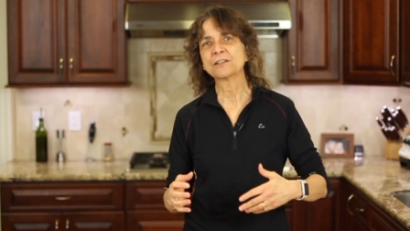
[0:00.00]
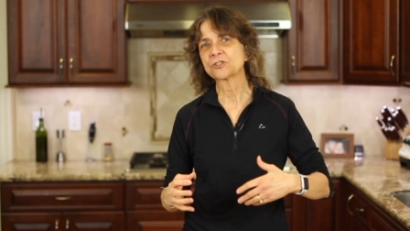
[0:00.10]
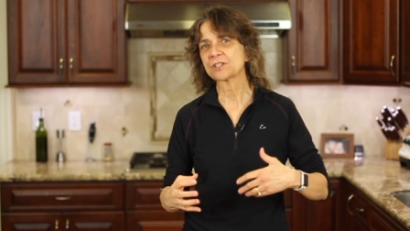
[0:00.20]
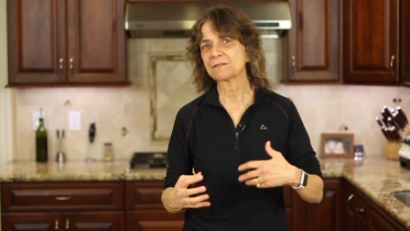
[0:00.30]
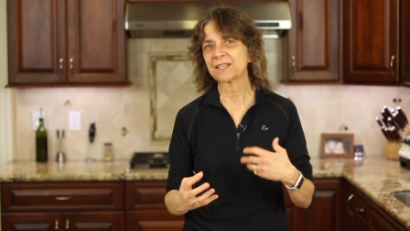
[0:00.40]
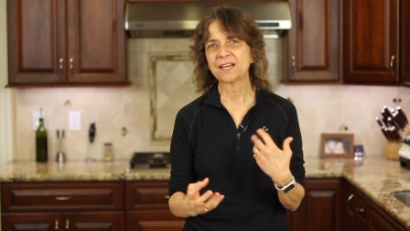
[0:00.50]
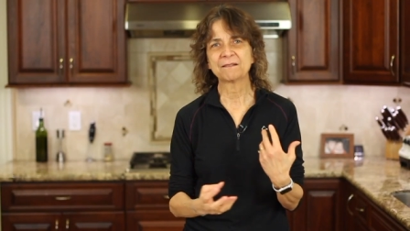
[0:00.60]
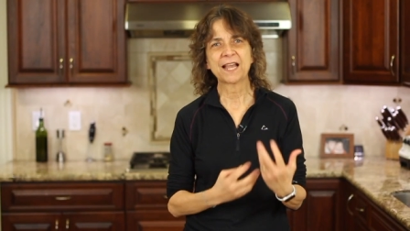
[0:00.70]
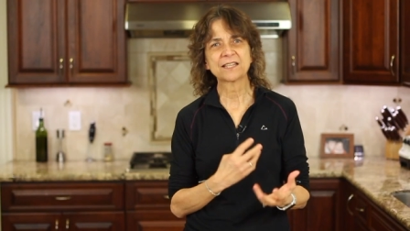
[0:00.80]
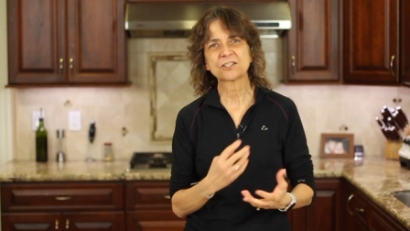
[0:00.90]
and just get a
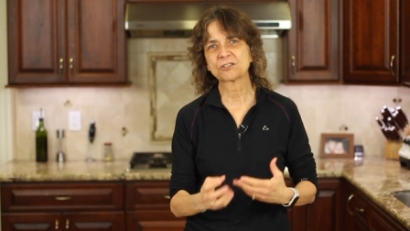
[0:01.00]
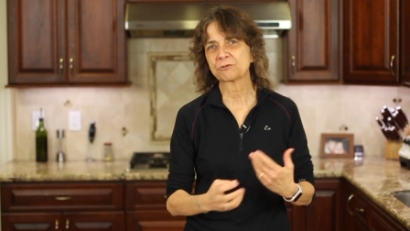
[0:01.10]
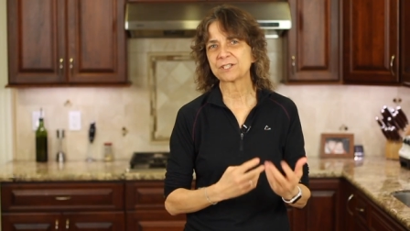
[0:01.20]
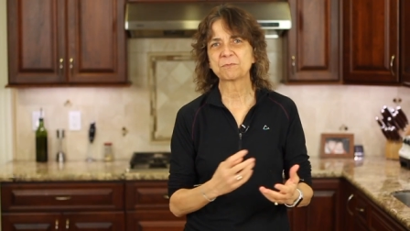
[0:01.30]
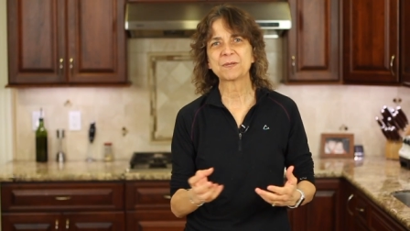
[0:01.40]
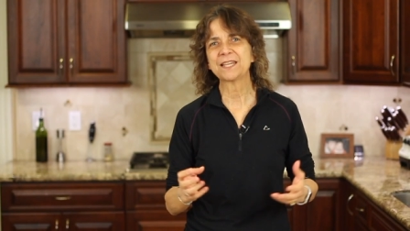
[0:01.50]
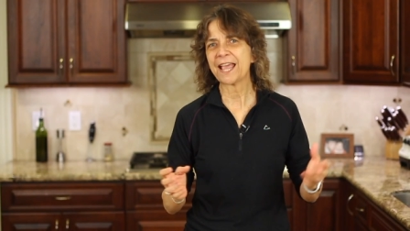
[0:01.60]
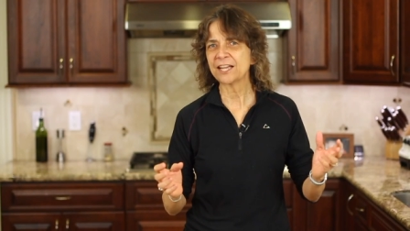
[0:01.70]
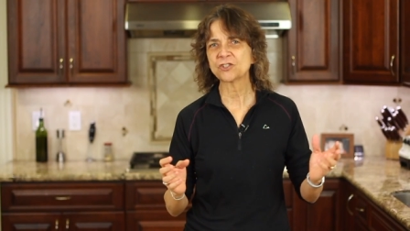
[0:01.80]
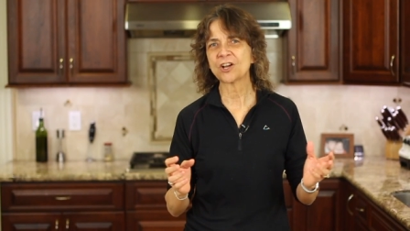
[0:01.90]
nice crispy
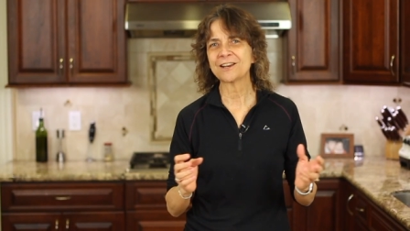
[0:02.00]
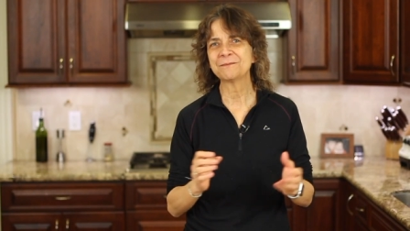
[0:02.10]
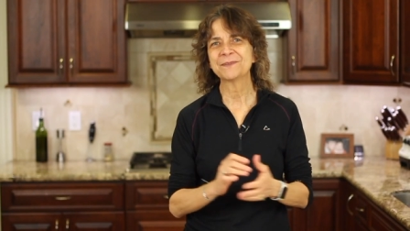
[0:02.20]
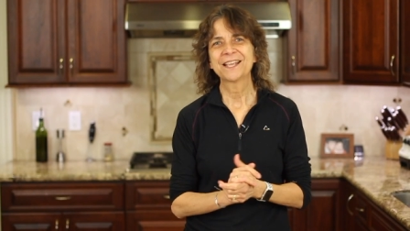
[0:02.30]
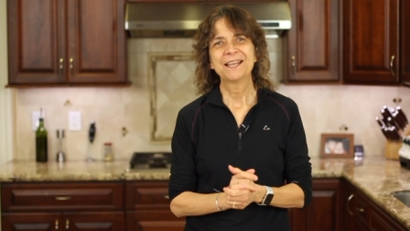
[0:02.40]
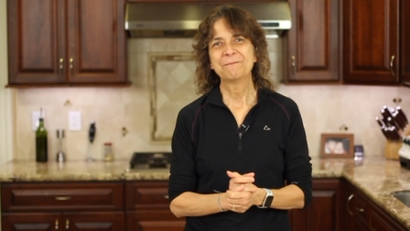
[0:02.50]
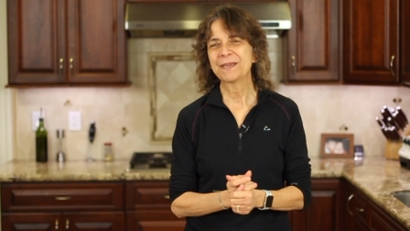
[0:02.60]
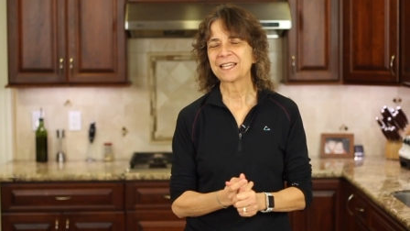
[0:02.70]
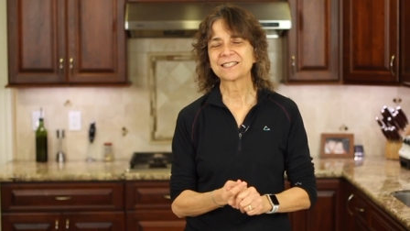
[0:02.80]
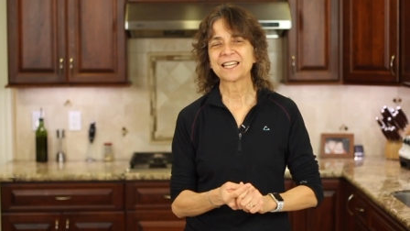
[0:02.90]
edge on them,
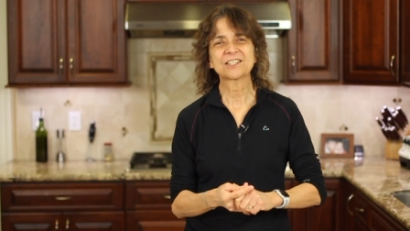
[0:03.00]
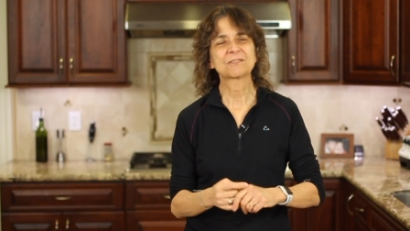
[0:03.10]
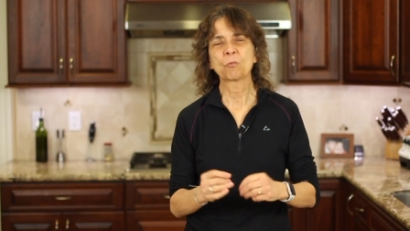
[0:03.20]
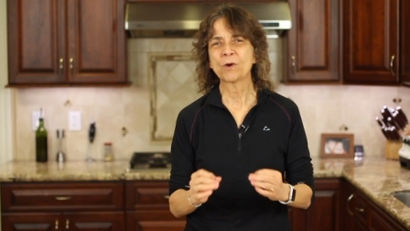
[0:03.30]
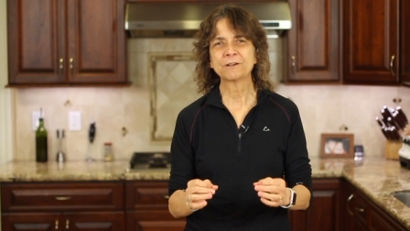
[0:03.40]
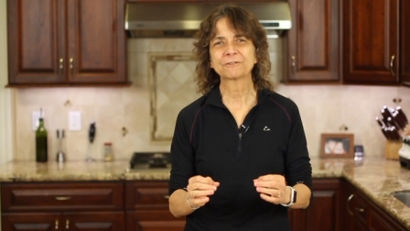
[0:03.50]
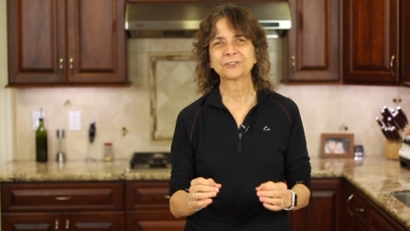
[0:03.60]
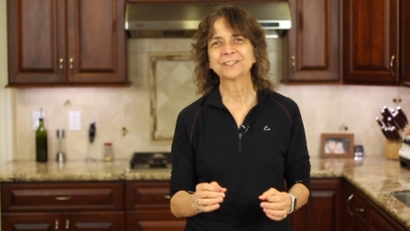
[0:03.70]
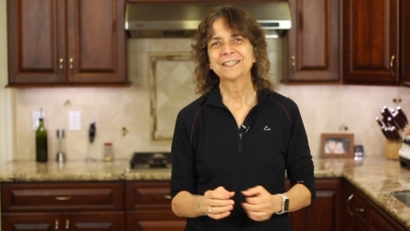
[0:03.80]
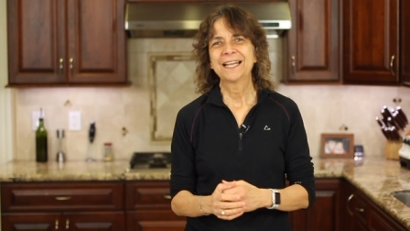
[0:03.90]
make it taste
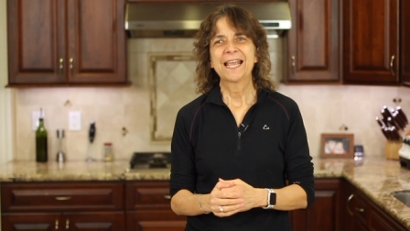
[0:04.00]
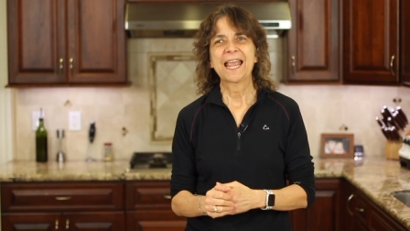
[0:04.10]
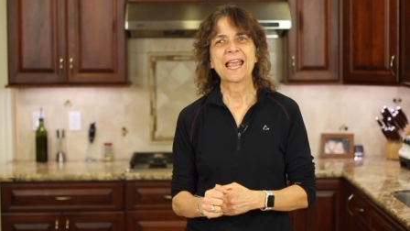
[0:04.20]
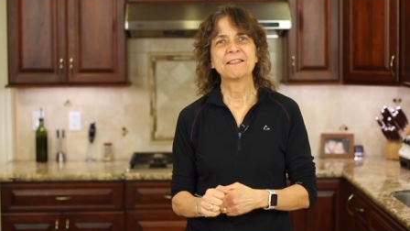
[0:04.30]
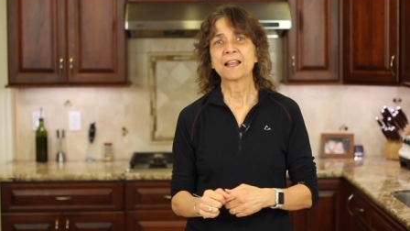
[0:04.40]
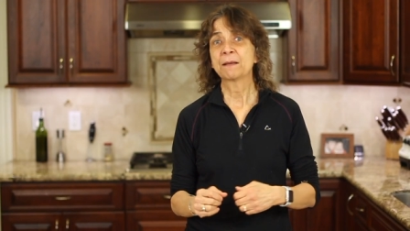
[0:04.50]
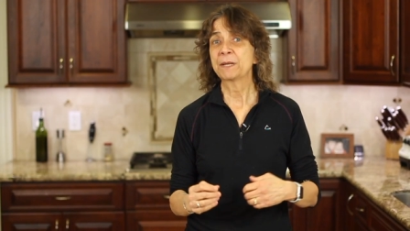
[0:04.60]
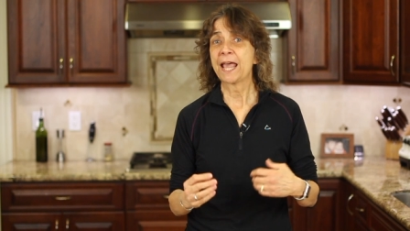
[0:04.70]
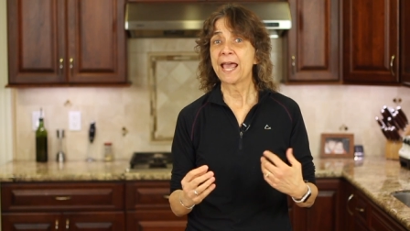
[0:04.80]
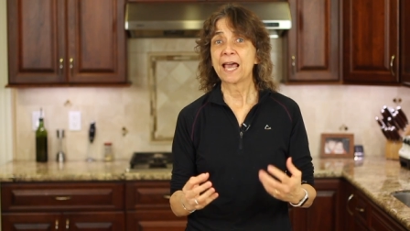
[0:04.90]
wonderful. And then I'm
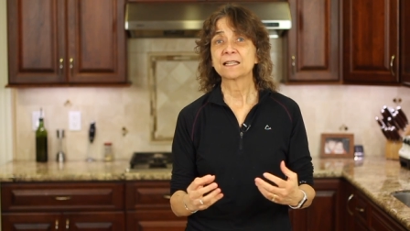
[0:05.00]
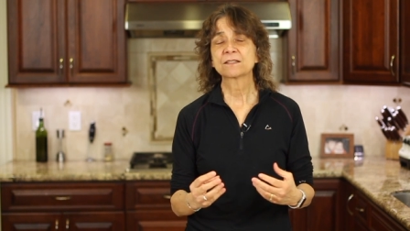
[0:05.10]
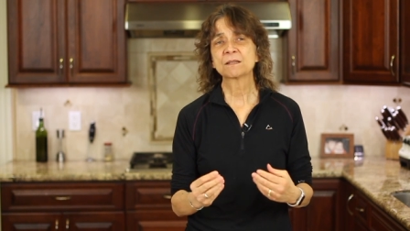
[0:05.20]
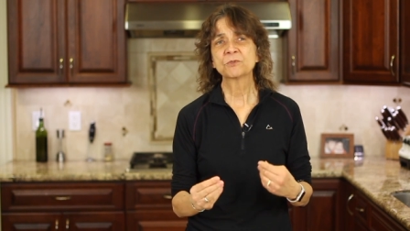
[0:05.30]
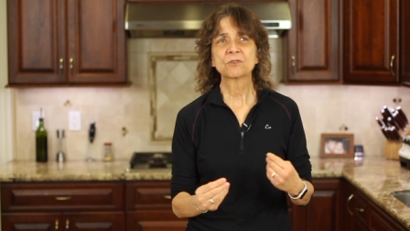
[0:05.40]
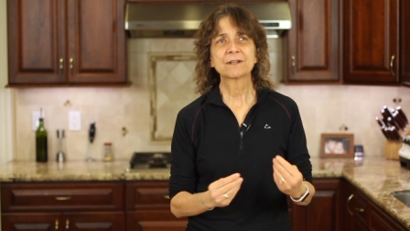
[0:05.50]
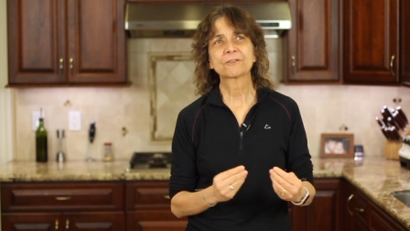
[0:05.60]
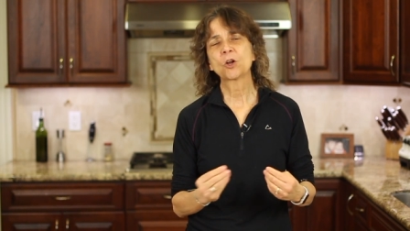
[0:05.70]
gonna add some sort of